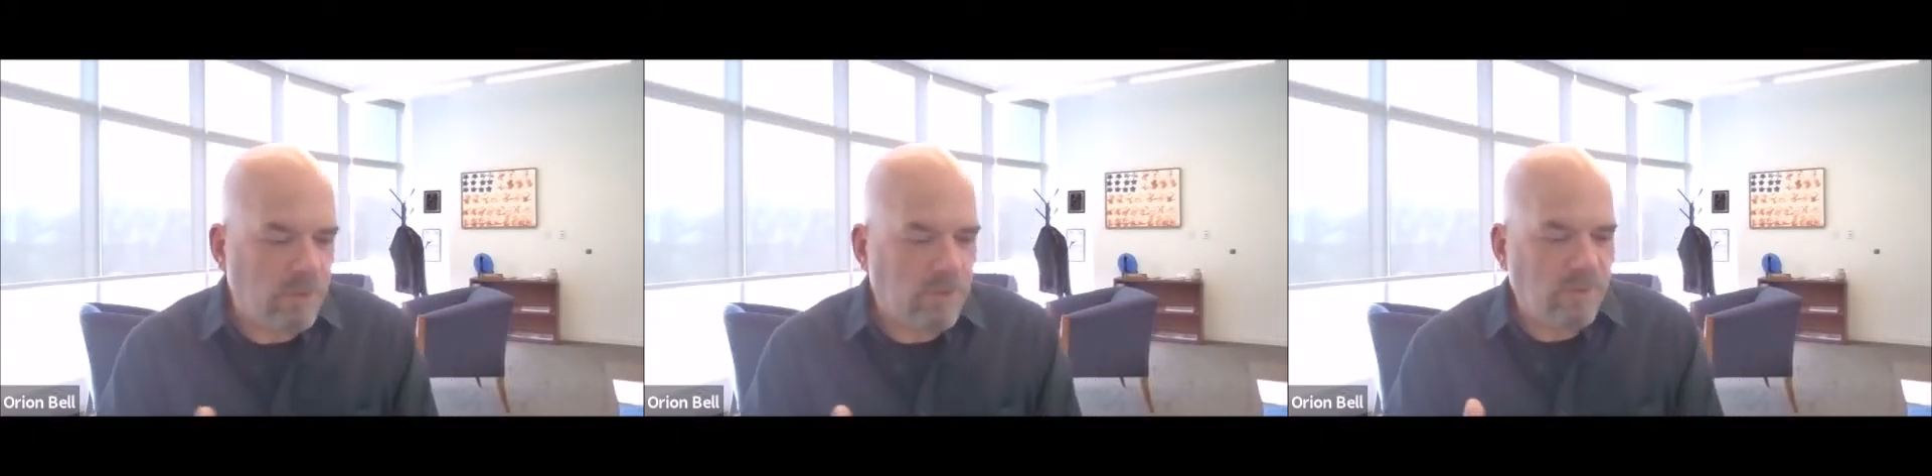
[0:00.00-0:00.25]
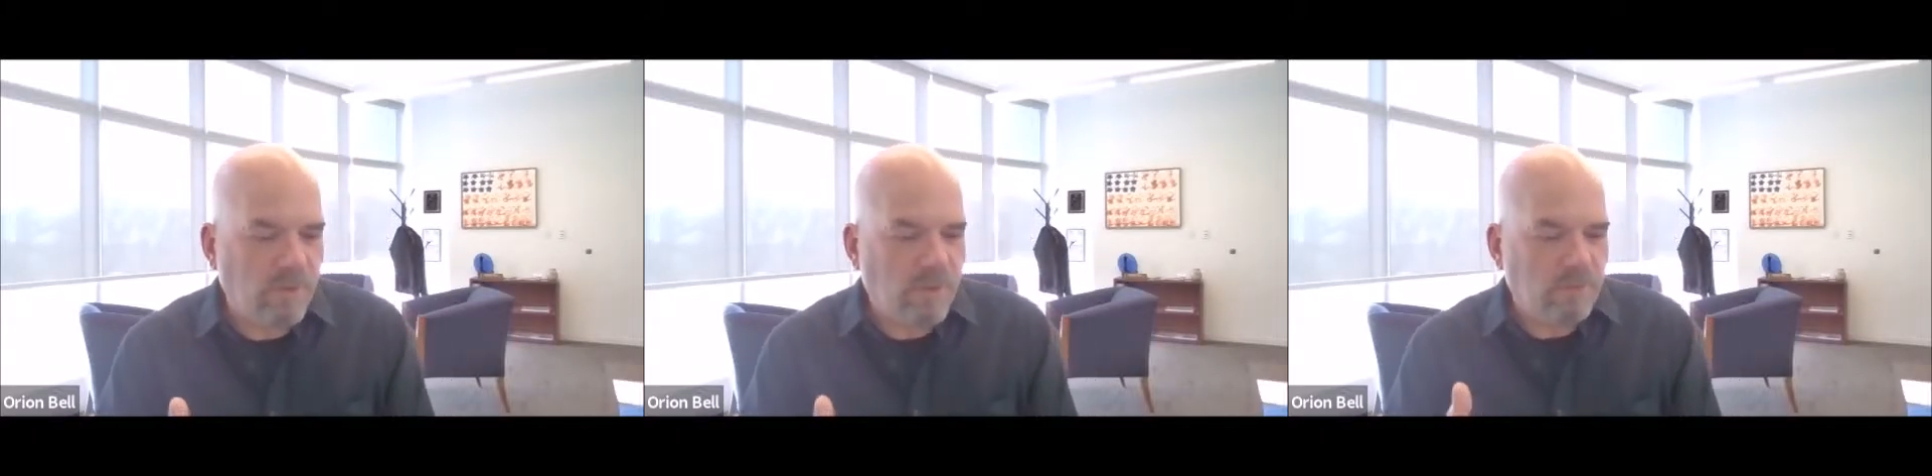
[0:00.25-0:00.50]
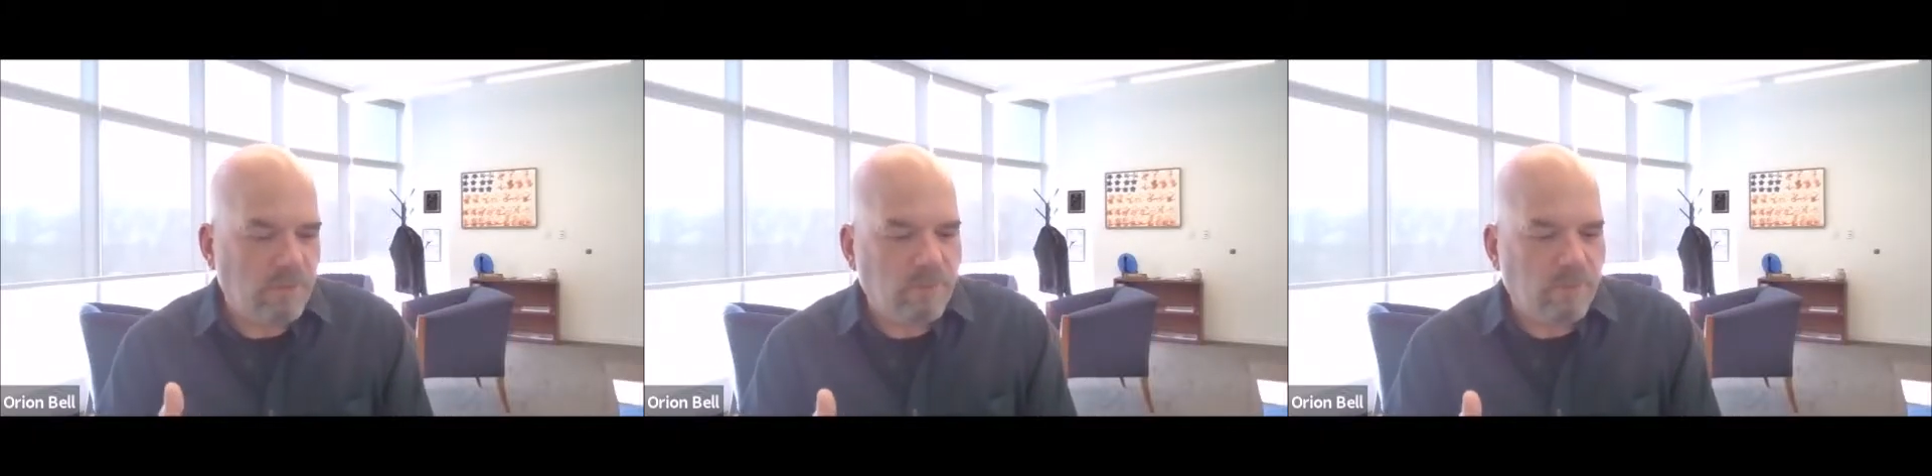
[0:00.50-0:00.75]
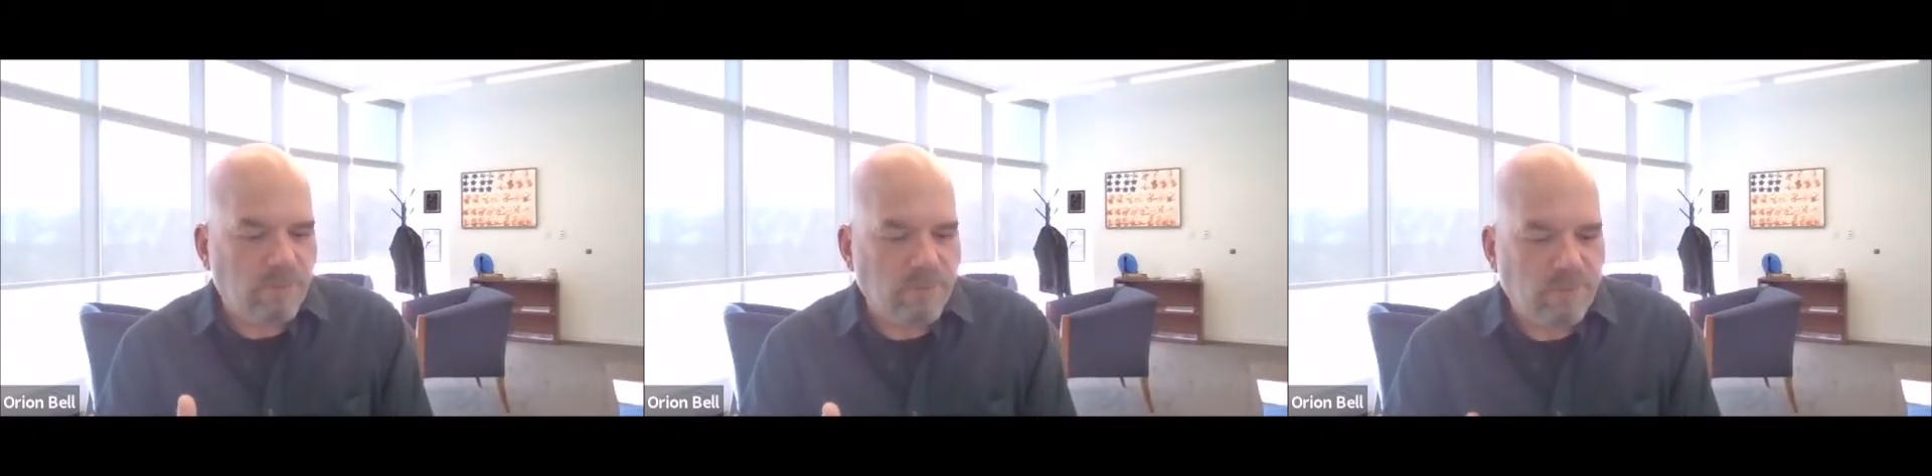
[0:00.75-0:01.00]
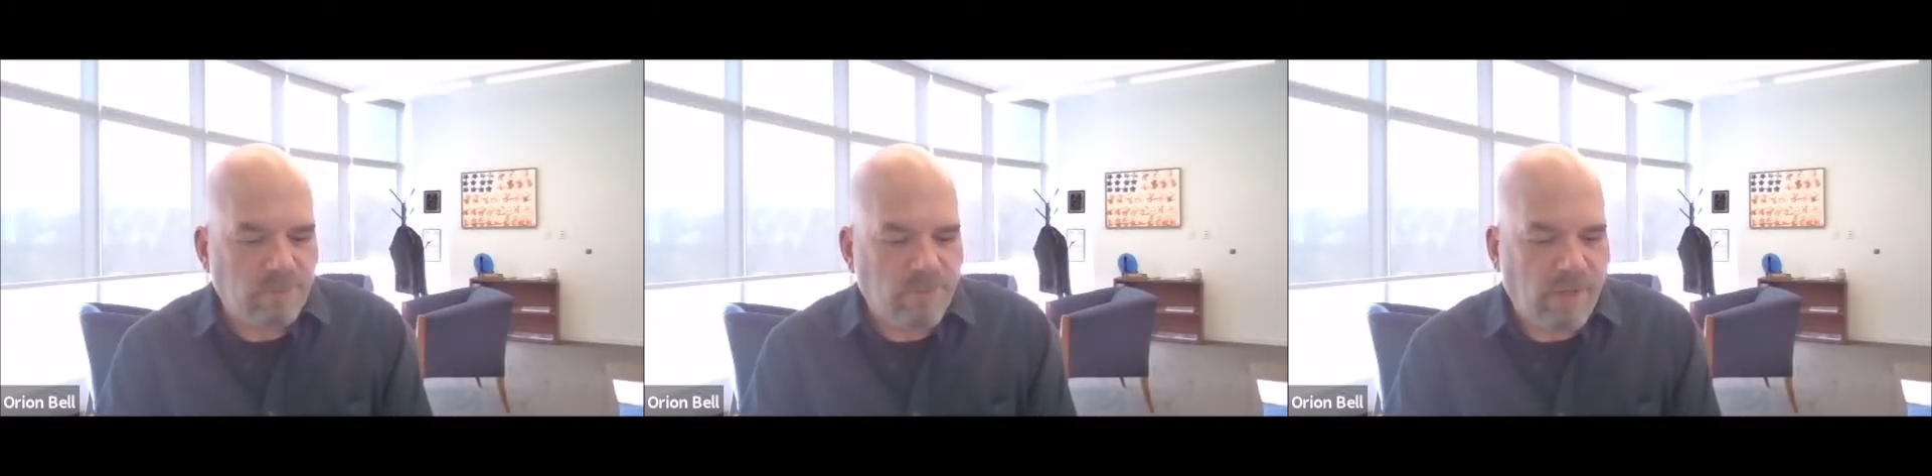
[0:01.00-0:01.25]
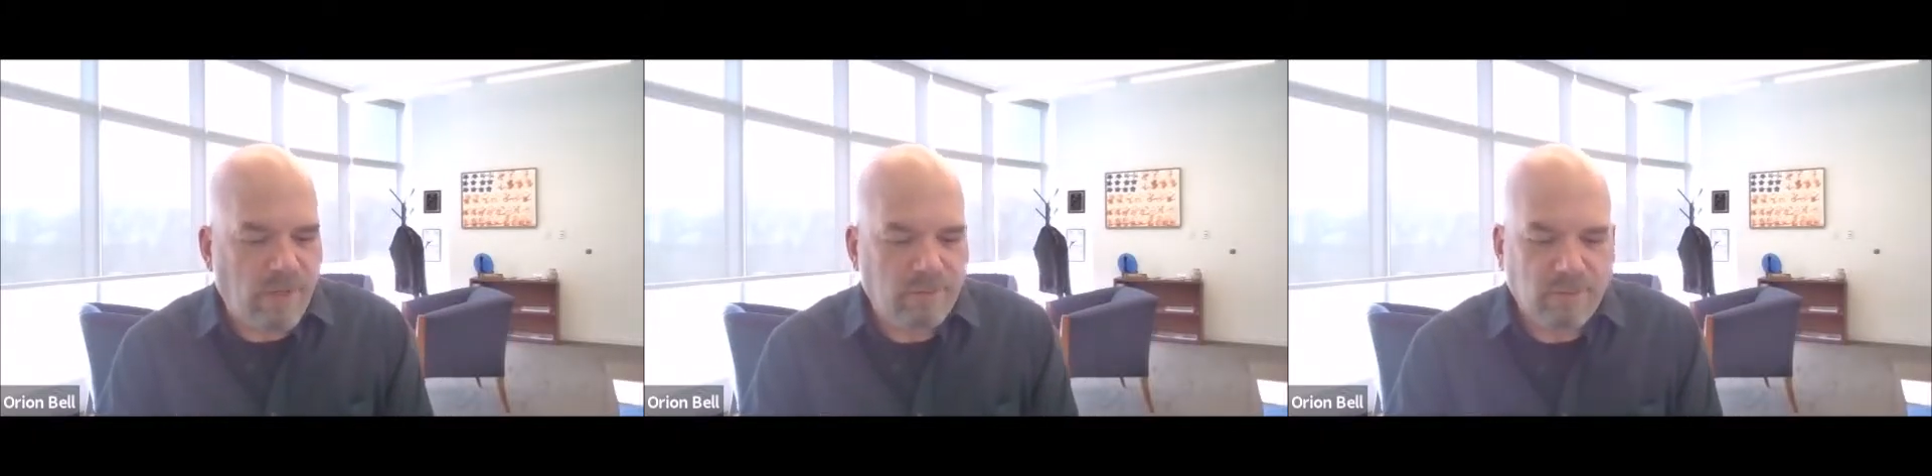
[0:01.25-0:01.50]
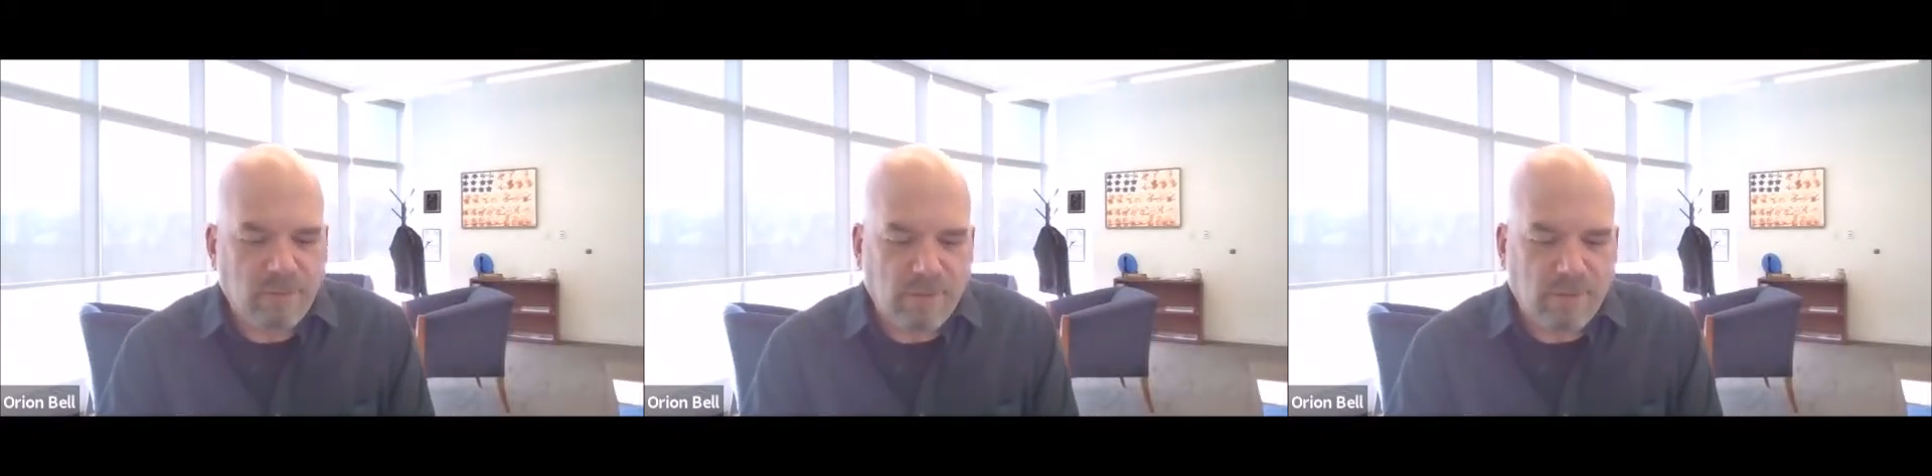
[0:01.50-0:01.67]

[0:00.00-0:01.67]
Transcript: of the state